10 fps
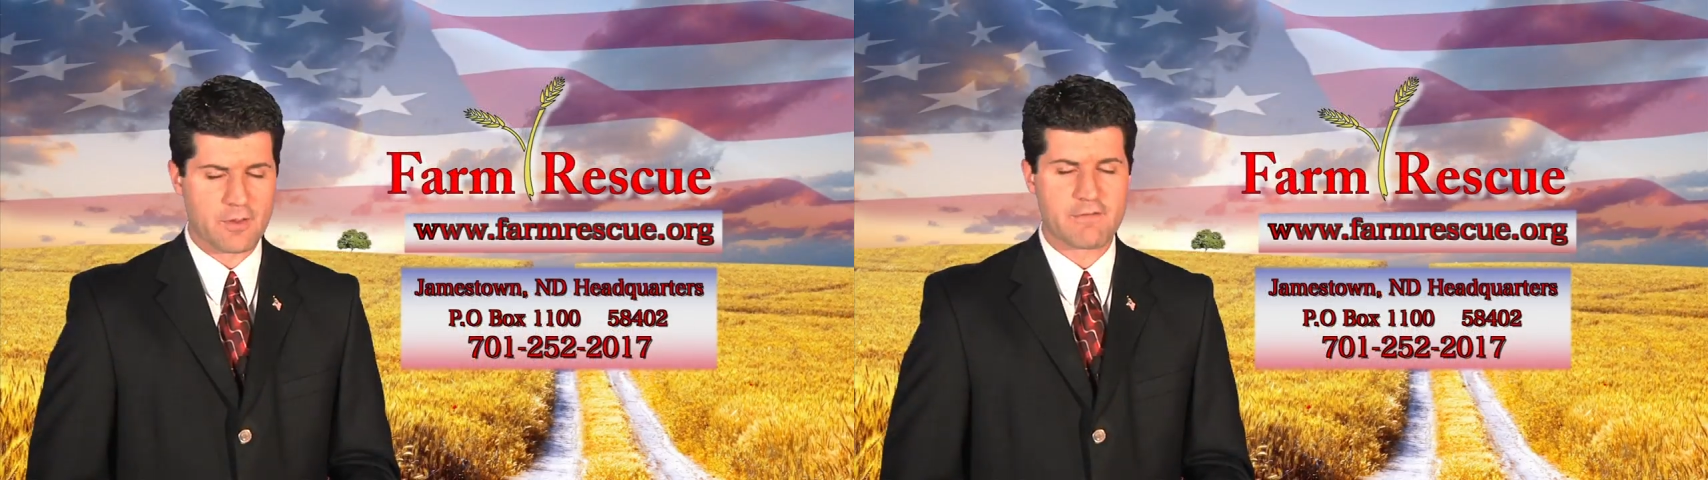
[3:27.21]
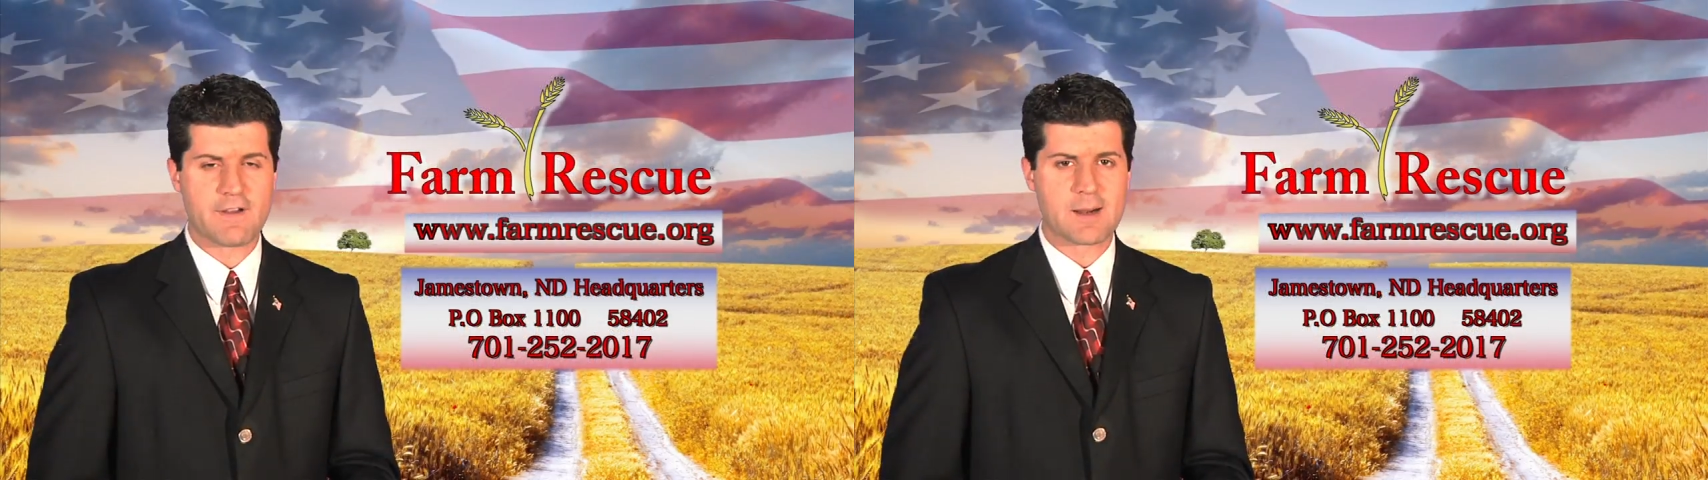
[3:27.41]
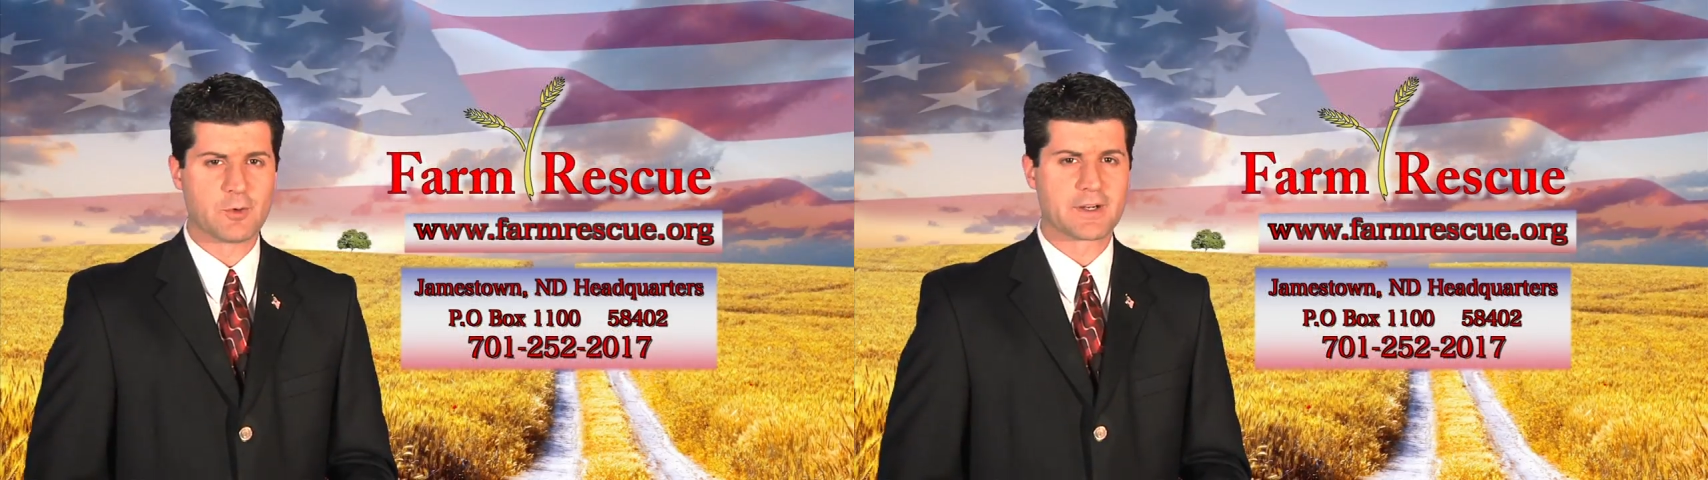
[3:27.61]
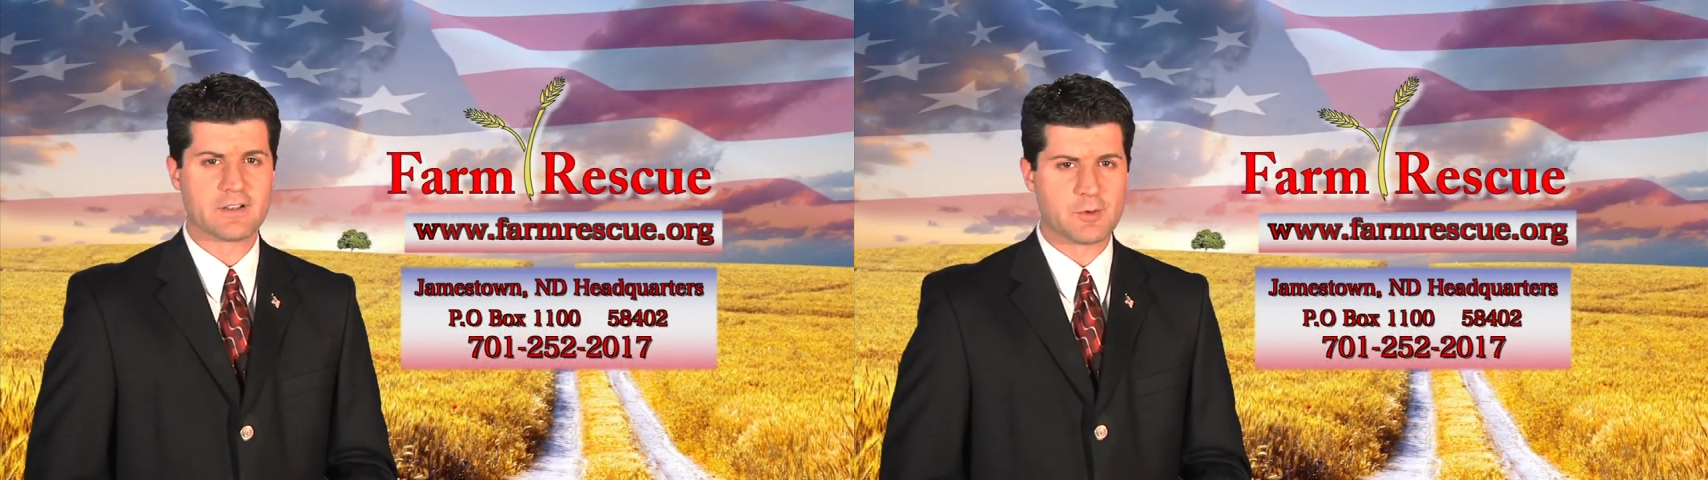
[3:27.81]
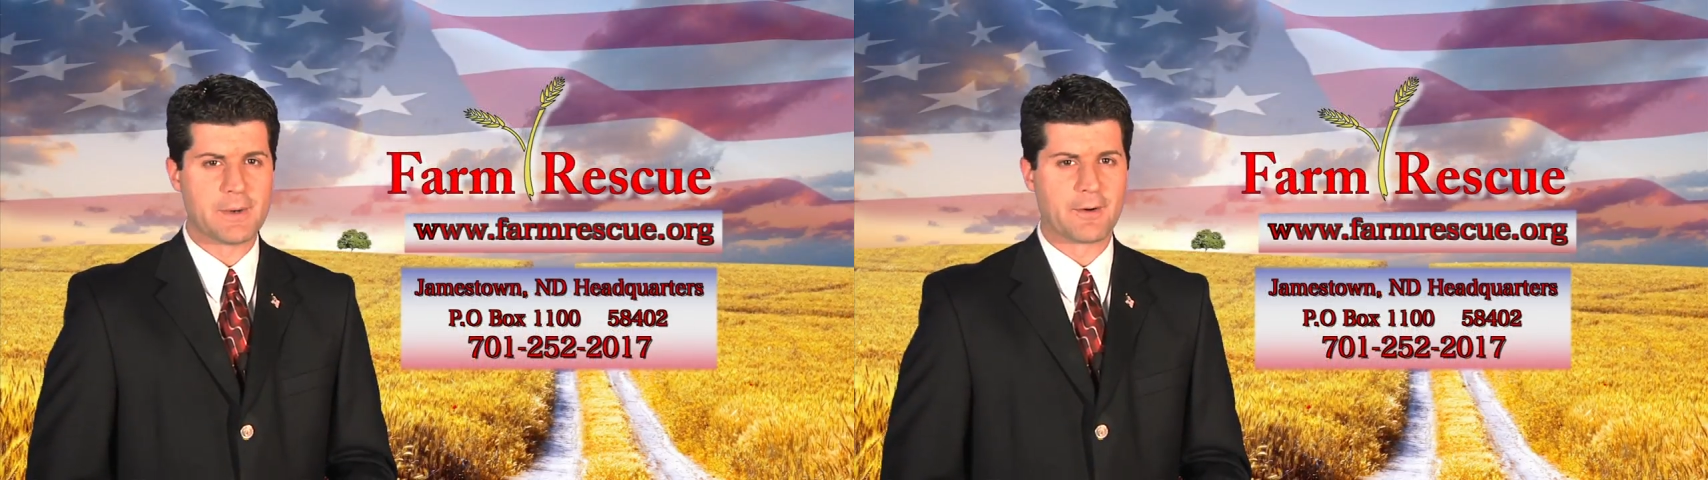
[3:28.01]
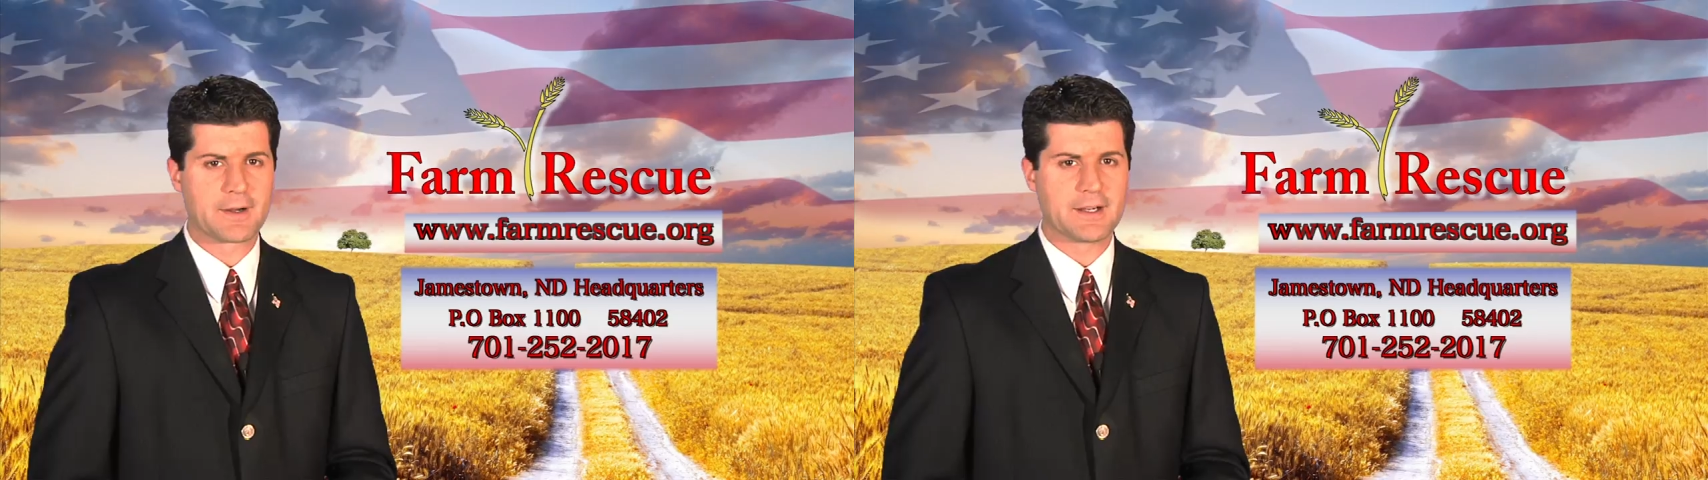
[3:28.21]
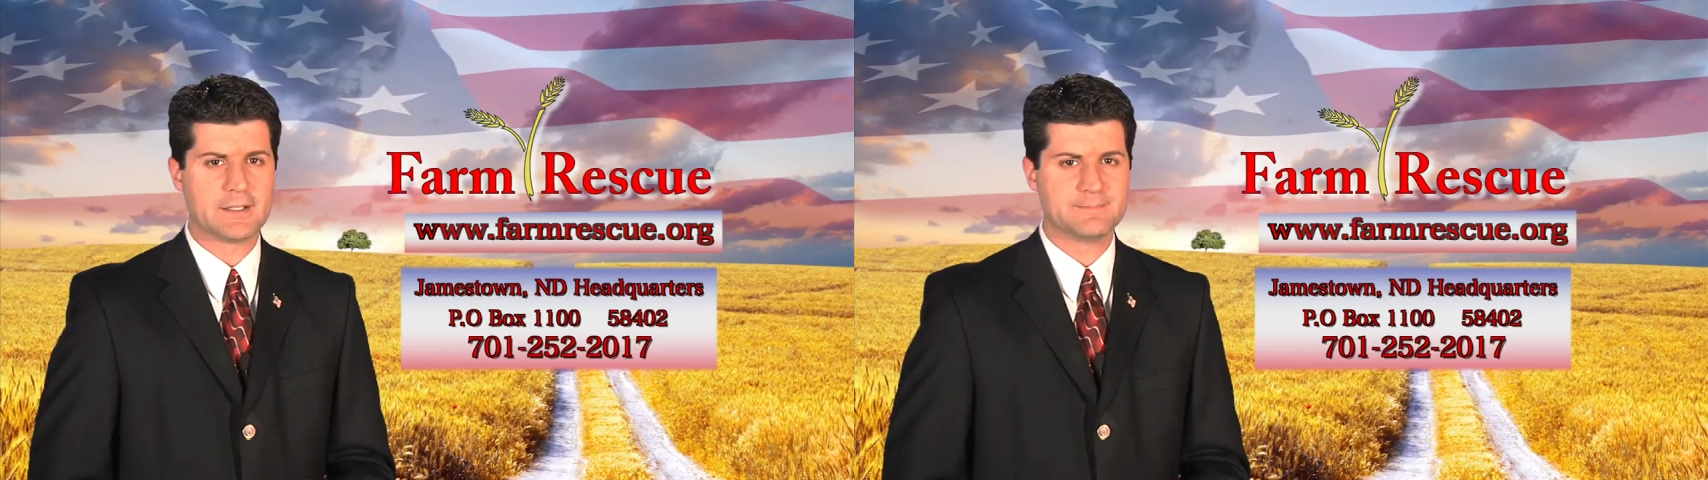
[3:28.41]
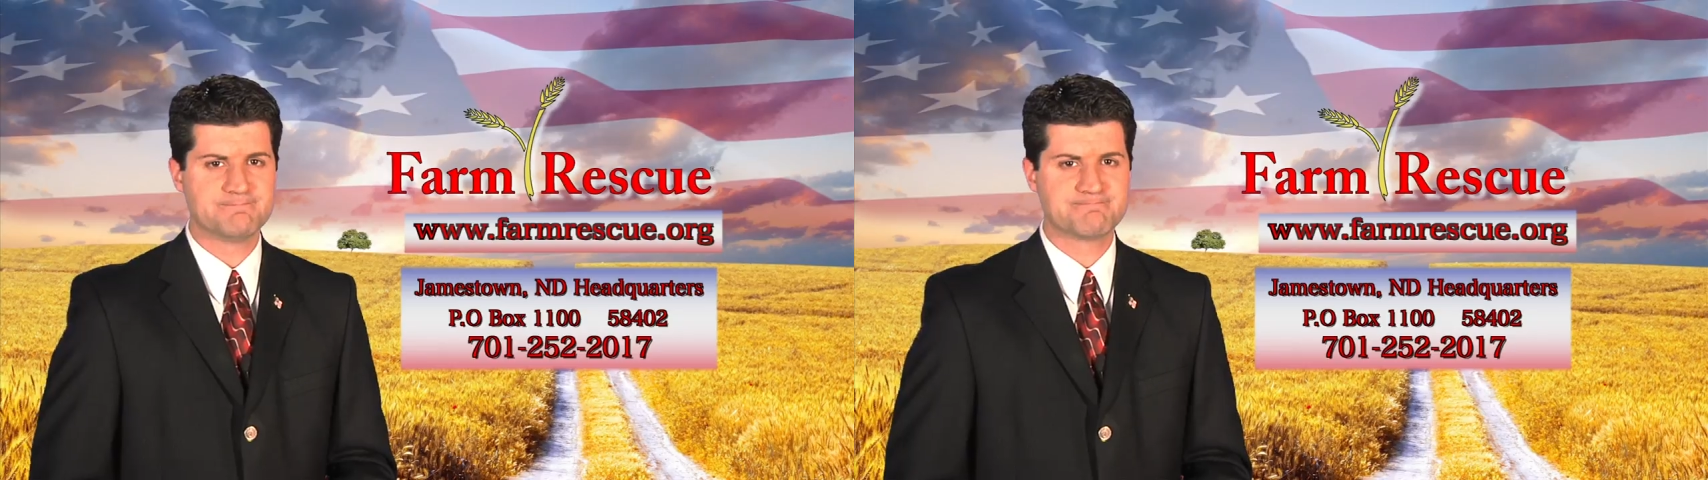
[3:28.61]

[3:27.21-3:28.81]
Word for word: the fabric of America.